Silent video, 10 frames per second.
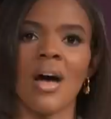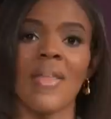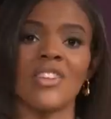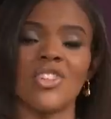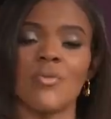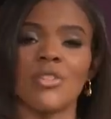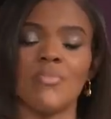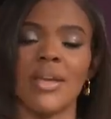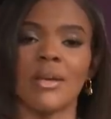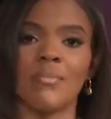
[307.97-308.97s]
that she was
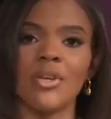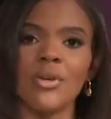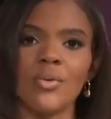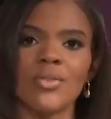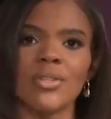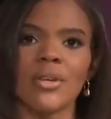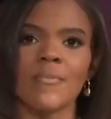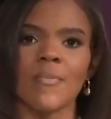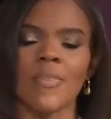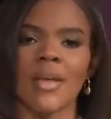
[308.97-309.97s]
being abused.
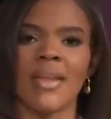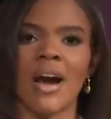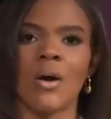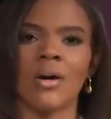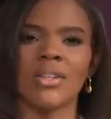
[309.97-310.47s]
Now,